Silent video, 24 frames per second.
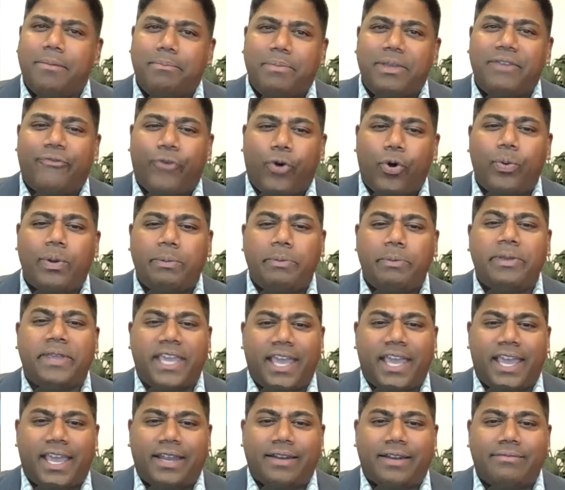Before we
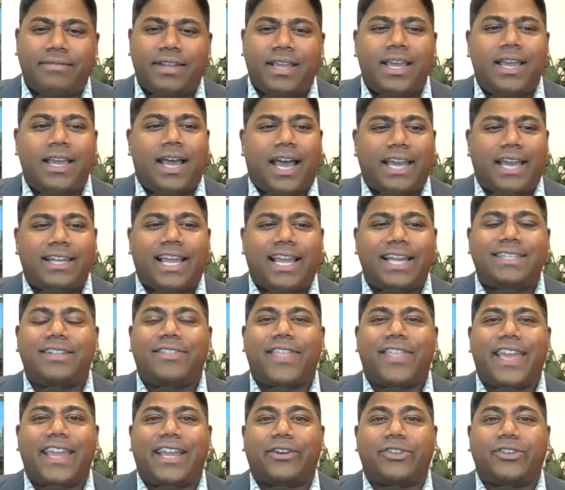begin, I'd like to
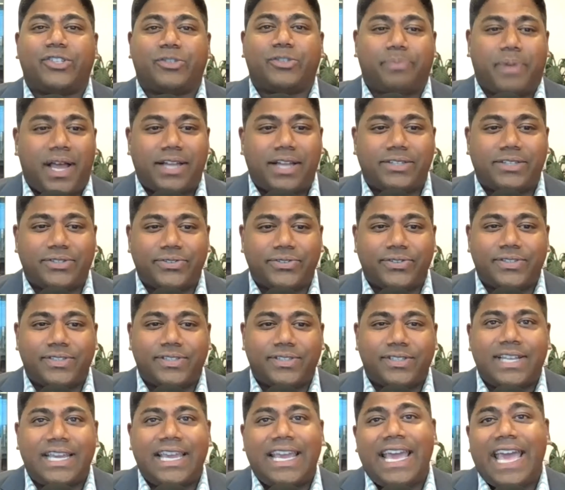thank our
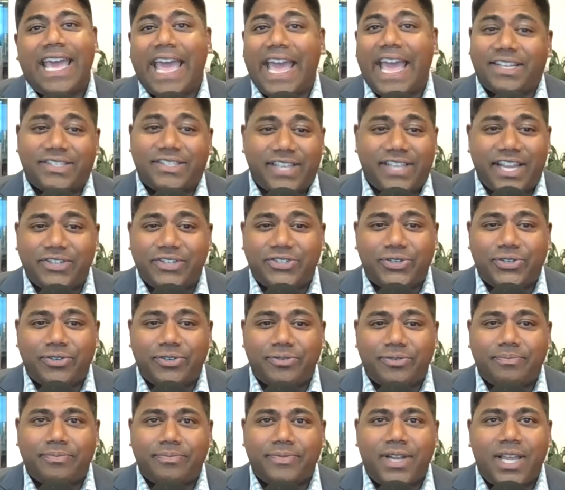sponsors, Accenture,
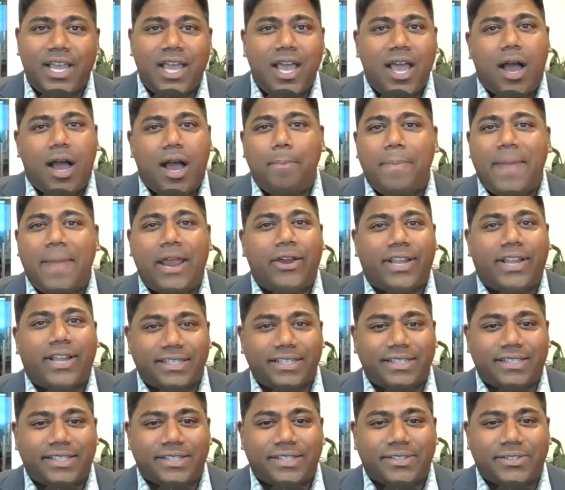American
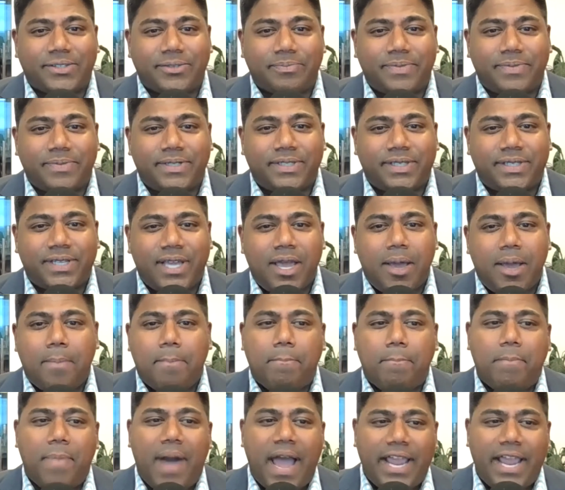Systems,
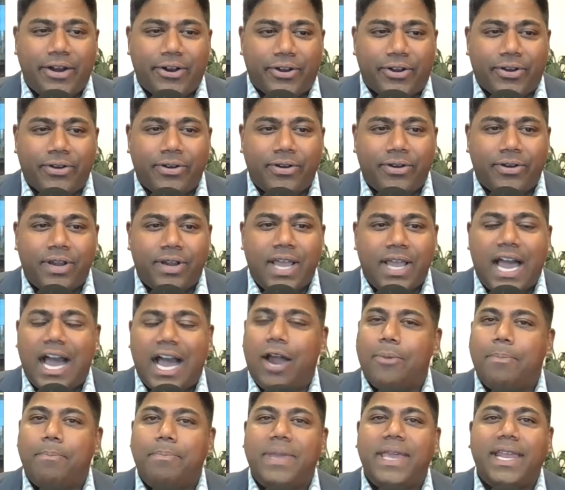MITRE,
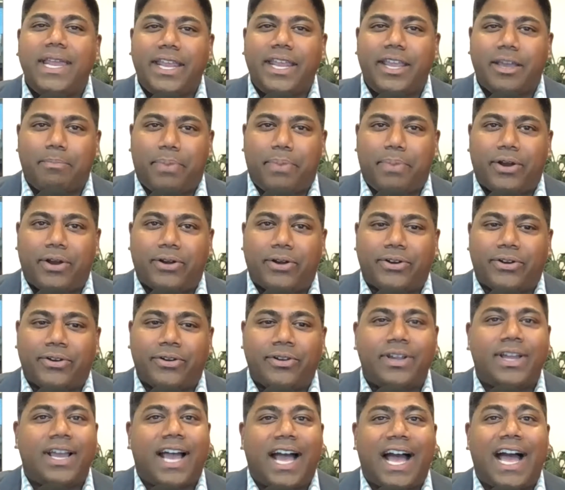our media
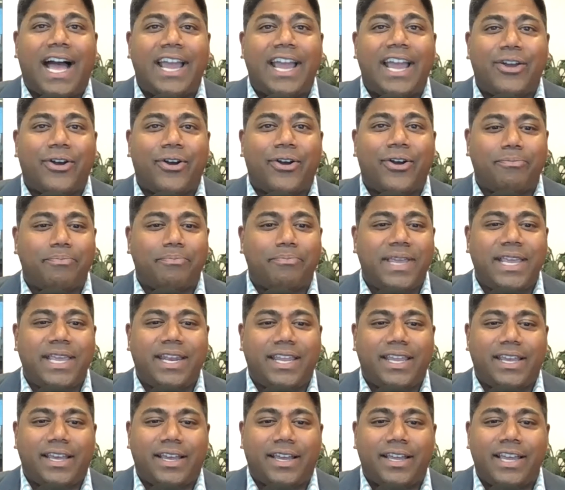partner,
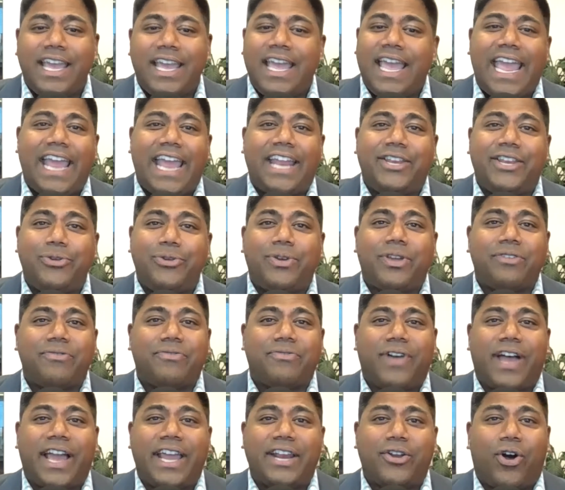iHeartMedia, and you can
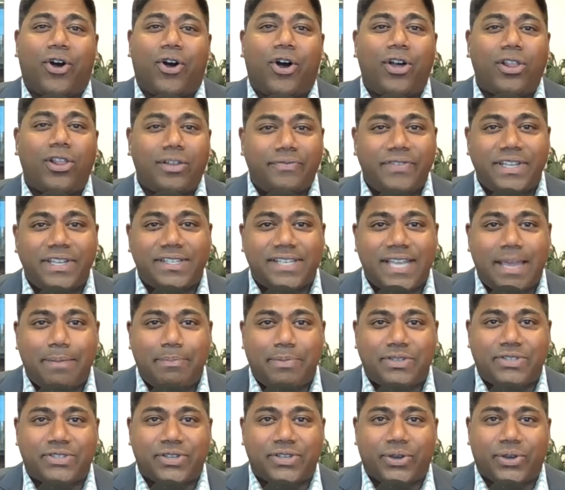find all of these
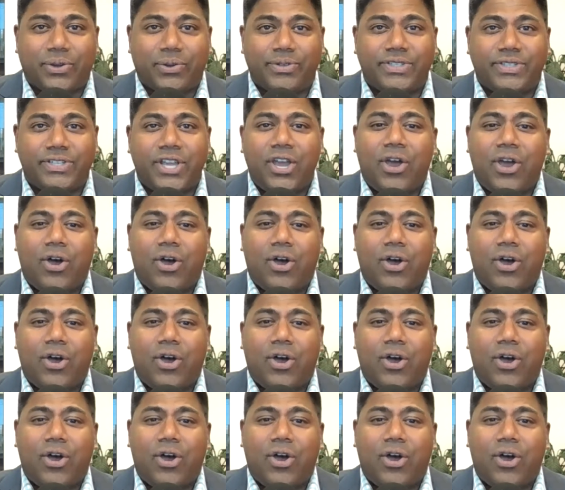episodes